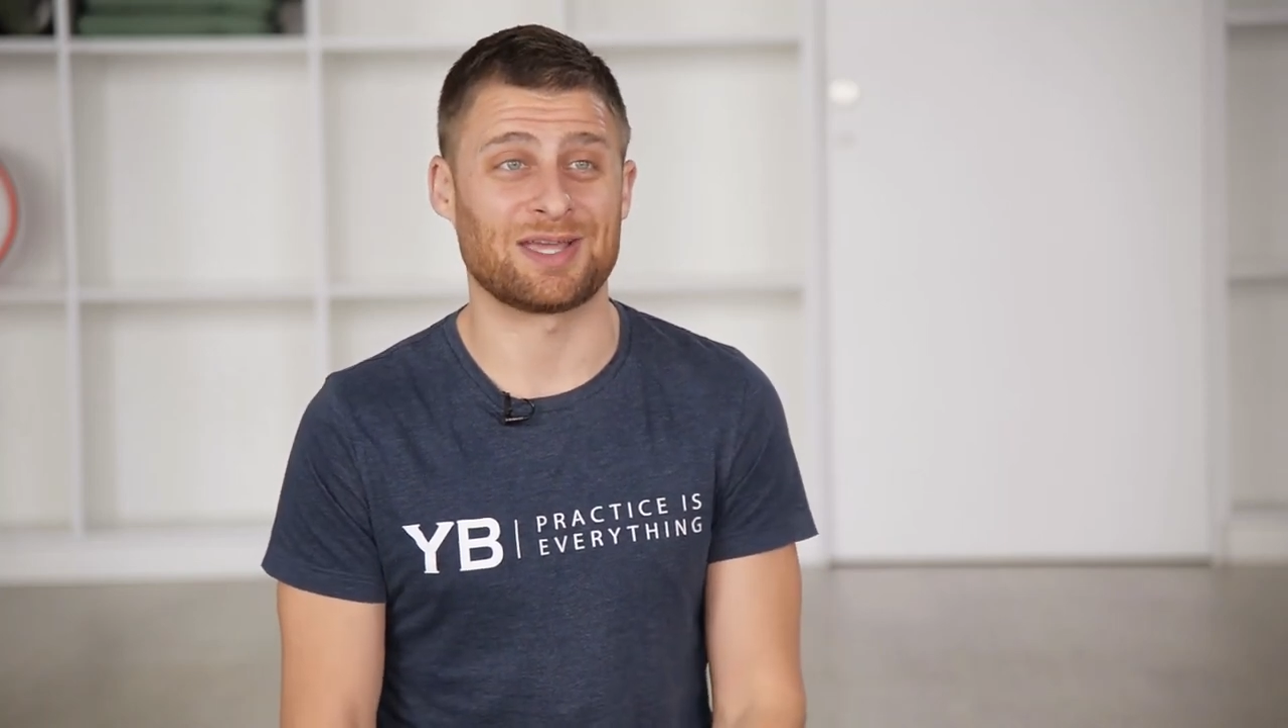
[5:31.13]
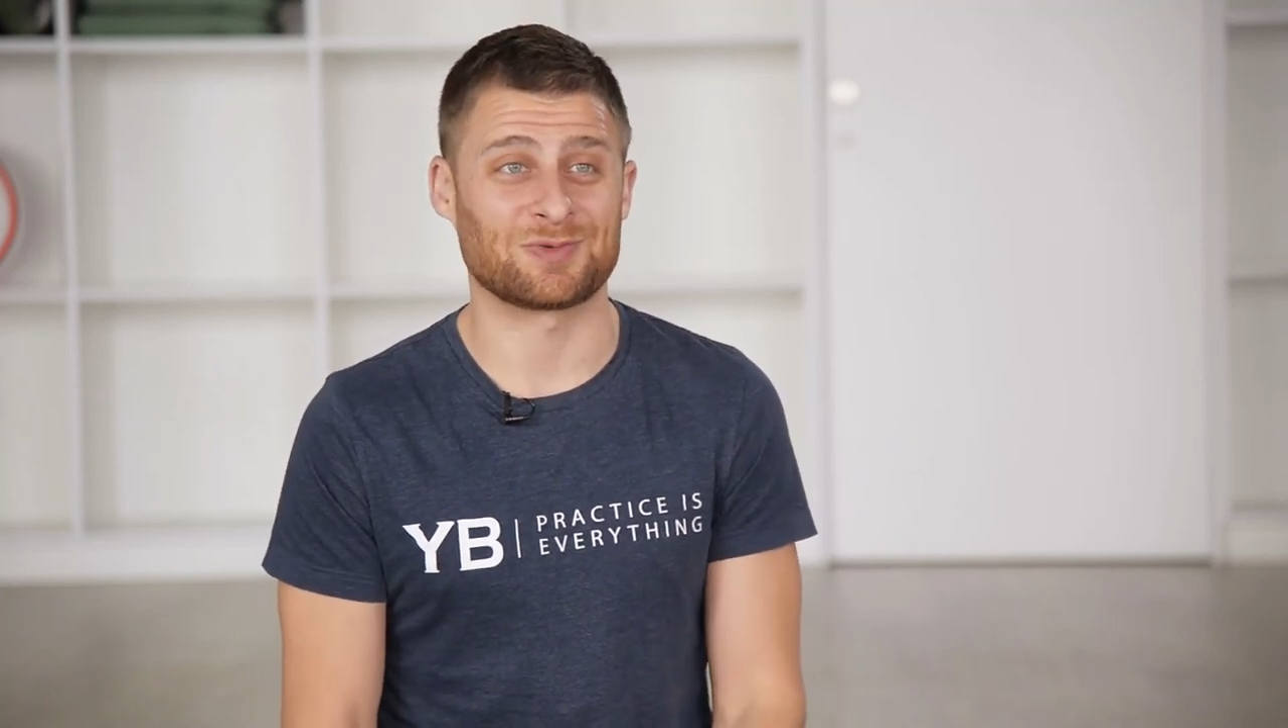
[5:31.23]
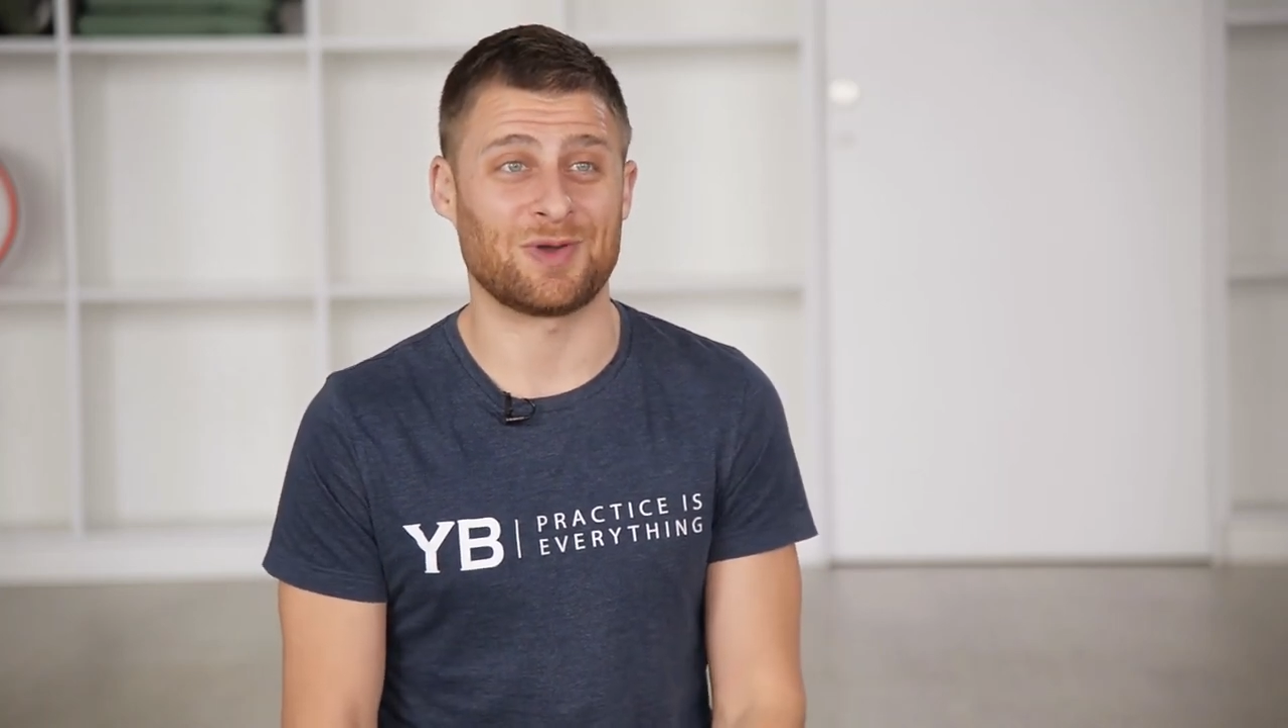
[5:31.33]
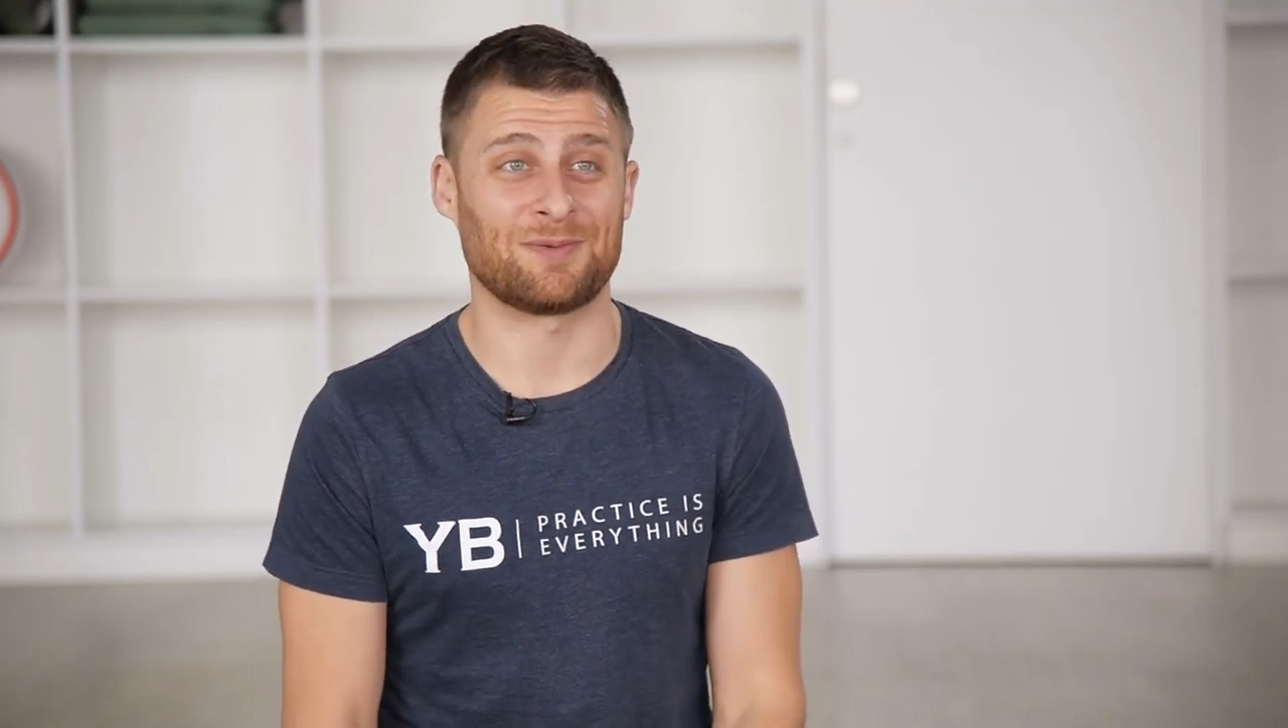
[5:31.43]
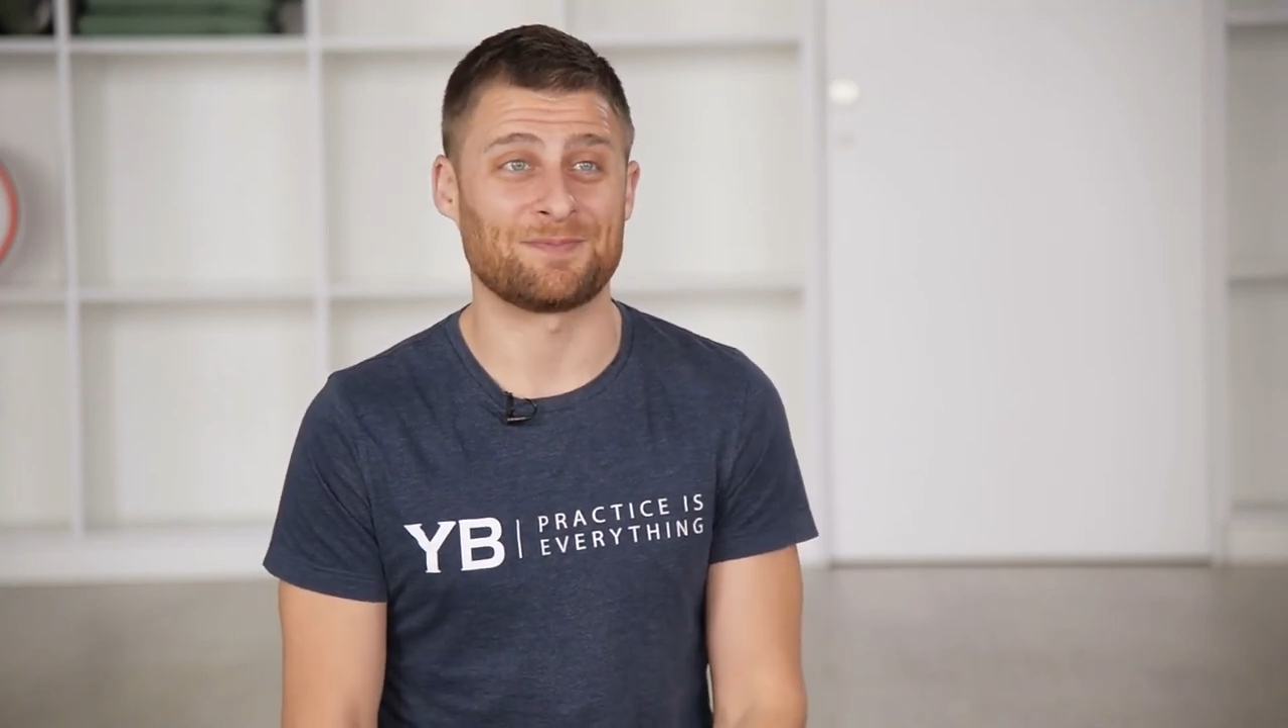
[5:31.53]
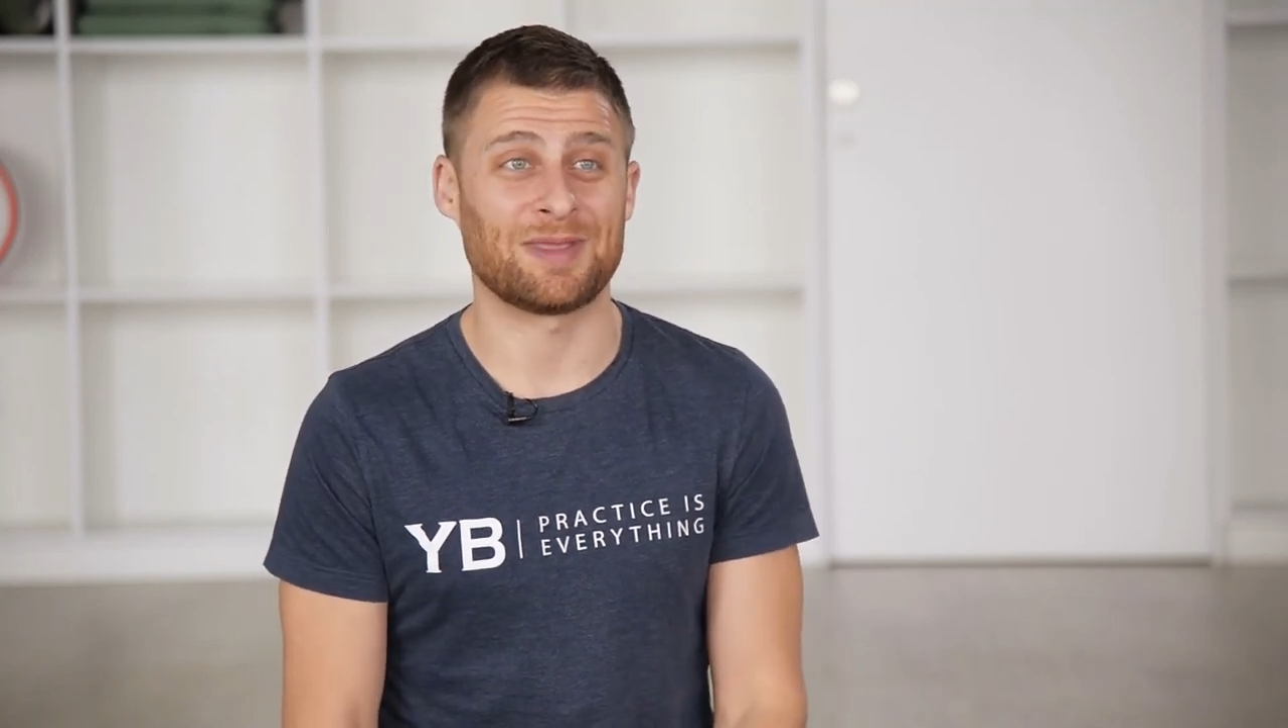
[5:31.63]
as well.